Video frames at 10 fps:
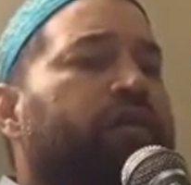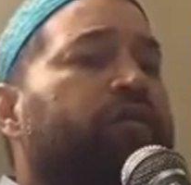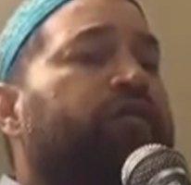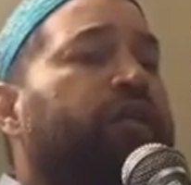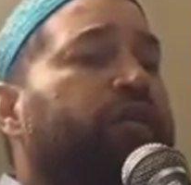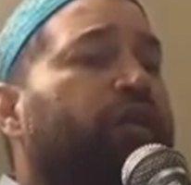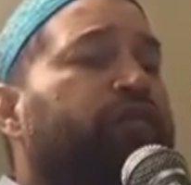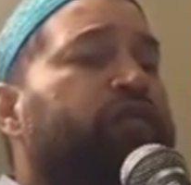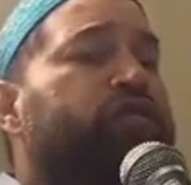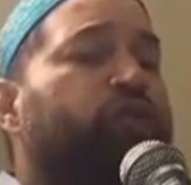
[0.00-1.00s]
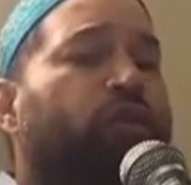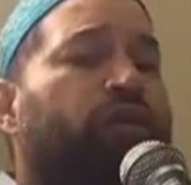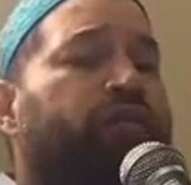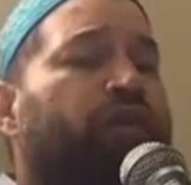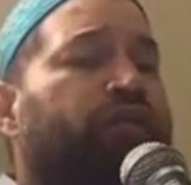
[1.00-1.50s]
Philadelphia is
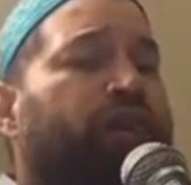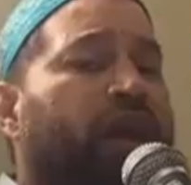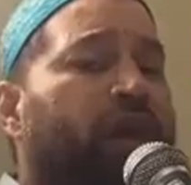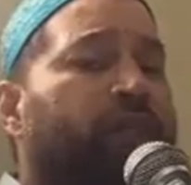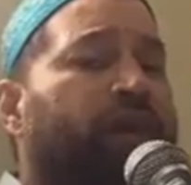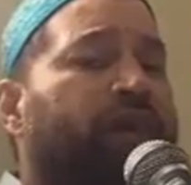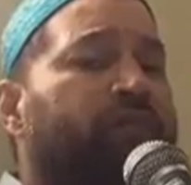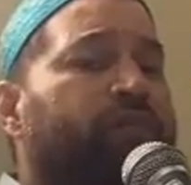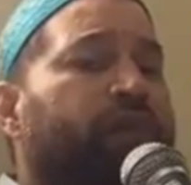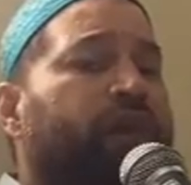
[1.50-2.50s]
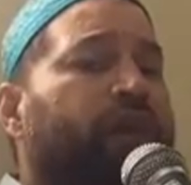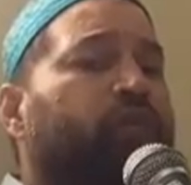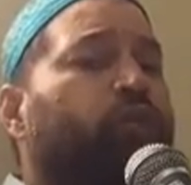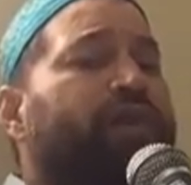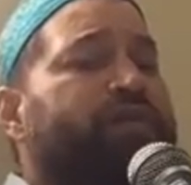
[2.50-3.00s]
north of the Kaaba
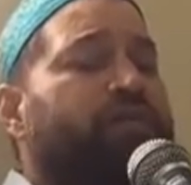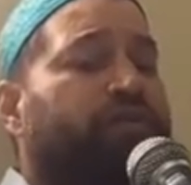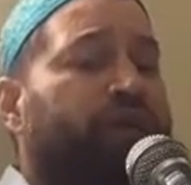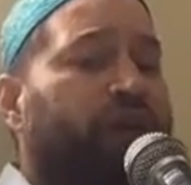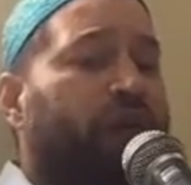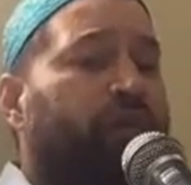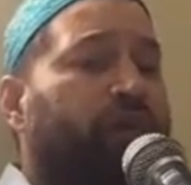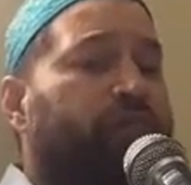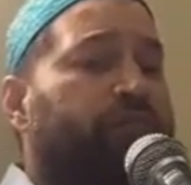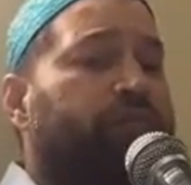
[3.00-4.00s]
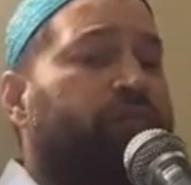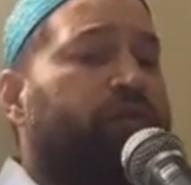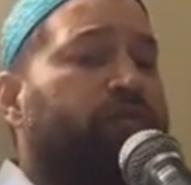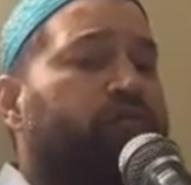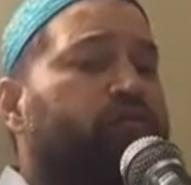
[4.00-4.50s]
and west of the Kaaba.
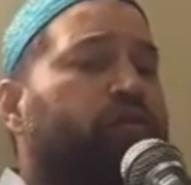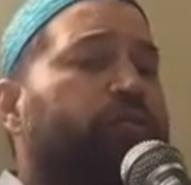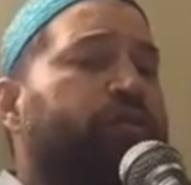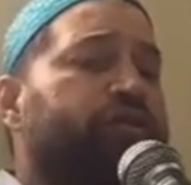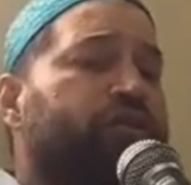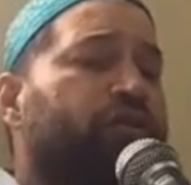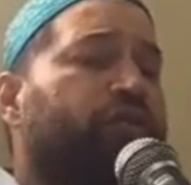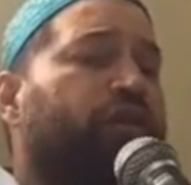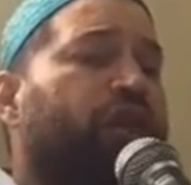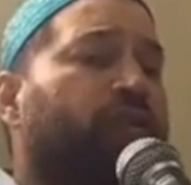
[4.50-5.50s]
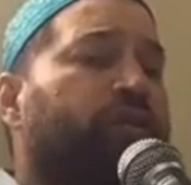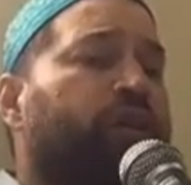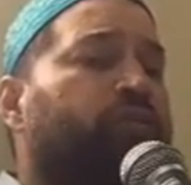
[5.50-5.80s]
So the position of the Kaaba in